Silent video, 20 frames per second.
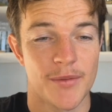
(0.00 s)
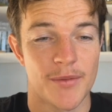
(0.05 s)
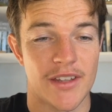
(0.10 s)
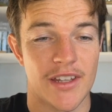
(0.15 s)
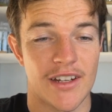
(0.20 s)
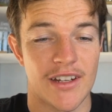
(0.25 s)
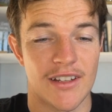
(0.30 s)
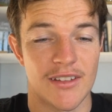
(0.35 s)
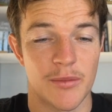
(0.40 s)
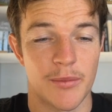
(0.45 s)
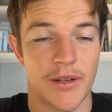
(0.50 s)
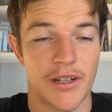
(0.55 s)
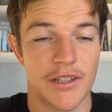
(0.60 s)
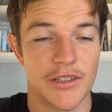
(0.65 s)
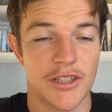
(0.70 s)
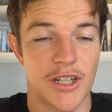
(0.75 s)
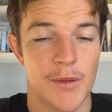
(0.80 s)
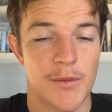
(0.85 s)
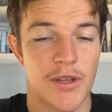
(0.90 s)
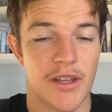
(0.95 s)
in and does a better
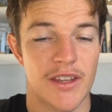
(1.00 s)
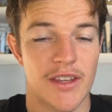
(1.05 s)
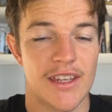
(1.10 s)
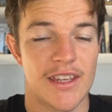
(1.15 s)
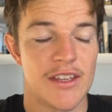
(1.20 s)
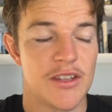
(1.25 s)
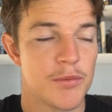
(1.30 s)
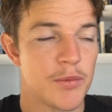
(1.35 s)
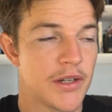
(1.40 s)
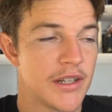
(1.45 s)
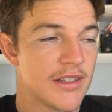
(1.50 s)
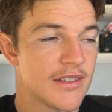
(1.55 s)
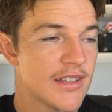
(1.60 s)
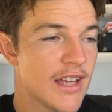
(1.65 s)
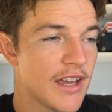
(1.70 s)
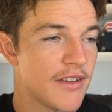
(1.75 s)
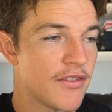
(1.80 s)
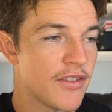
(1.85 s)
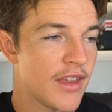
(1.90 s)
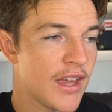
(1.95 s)
job, so I think he's pretty
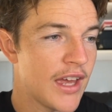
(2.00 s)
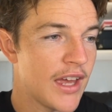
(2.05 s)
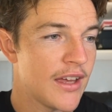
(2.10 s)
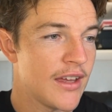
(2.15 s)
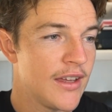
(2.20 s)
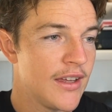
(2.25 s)
safe there.